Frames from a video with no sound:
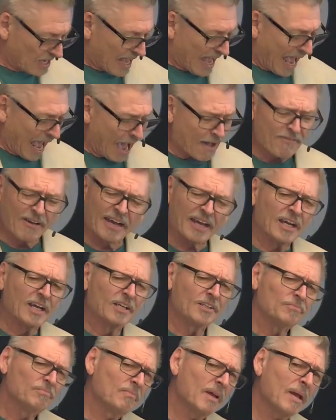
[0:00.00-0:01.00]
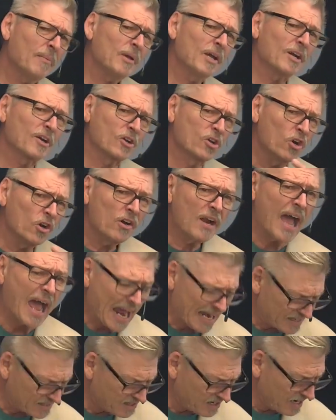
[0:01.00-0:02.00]
have maybe a good
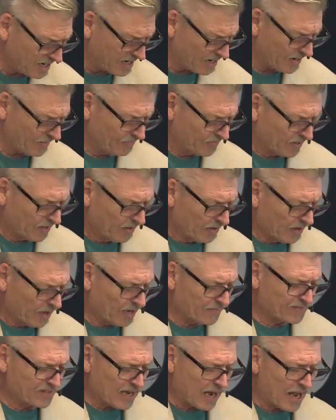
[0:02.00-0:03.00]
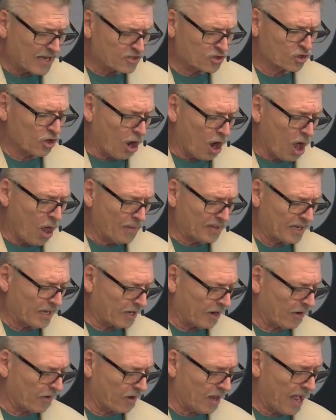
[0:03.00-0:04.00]
idea of God's calling on
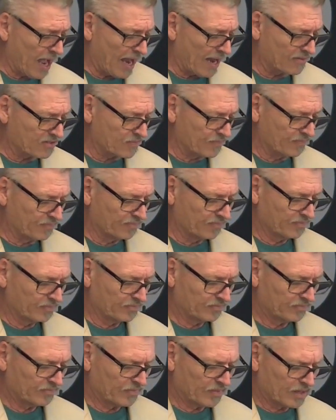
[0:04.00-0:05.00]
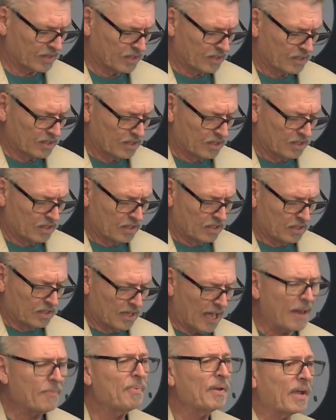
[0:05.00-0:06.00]
our lives.
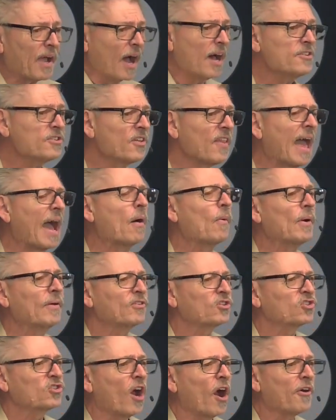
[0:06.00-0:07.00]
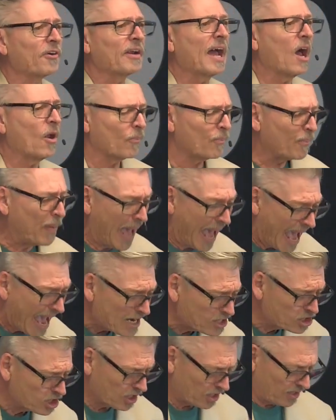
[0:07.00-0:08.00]
And because of that, we've started out
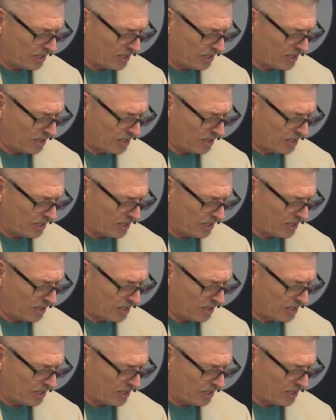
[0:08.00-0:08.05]
passionately